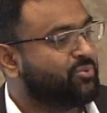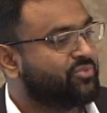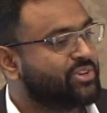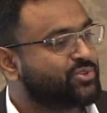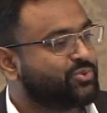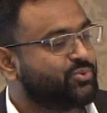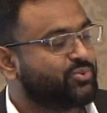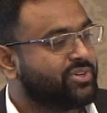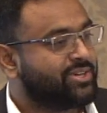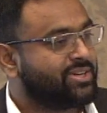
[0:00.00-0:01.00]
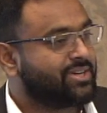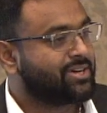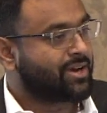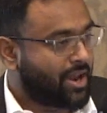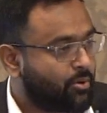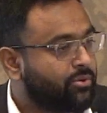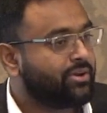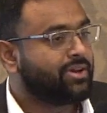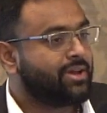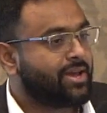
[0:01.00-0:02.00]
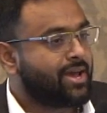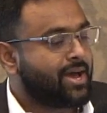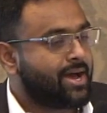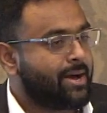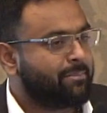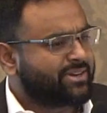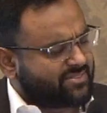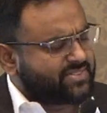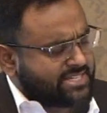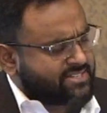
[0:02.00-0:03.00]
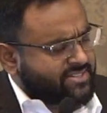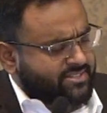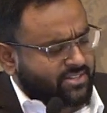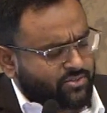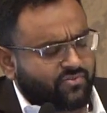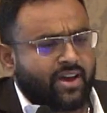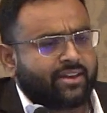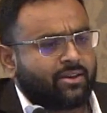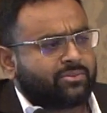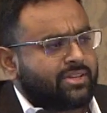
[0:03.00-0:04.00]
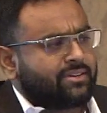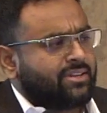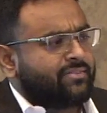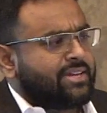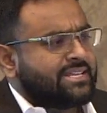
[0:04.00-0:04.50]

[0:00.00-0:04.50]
move into cloud. But it's interesting to find out that even